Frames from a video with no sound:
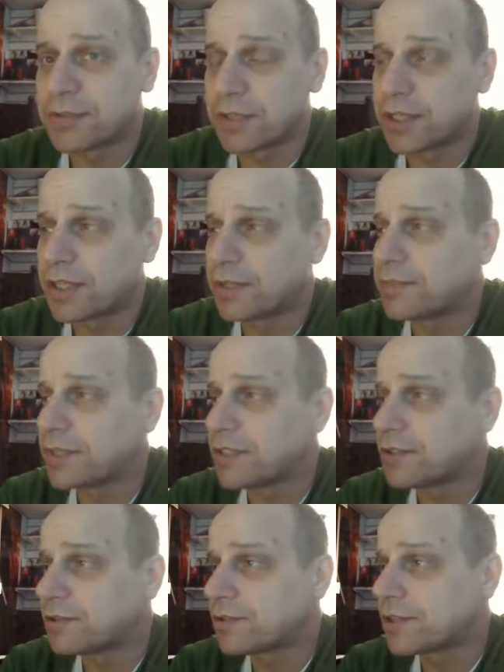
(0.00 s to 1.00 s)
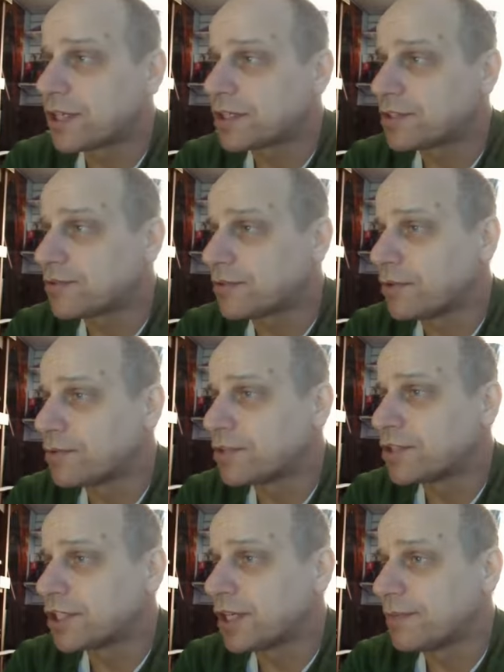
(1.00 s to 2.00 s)
for a company, total cost of
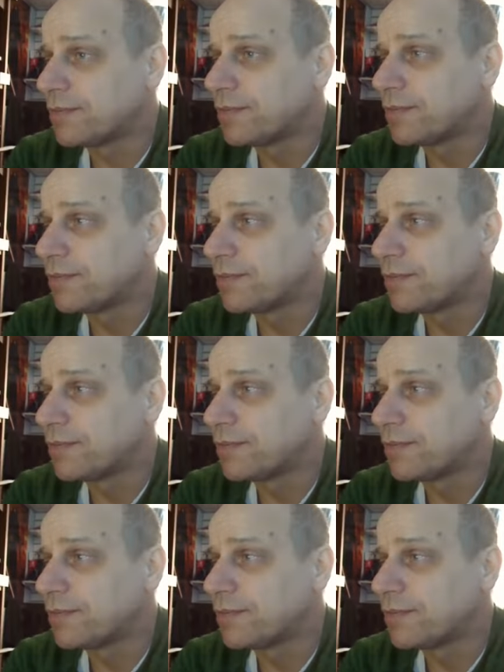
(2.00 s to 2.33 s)
ownership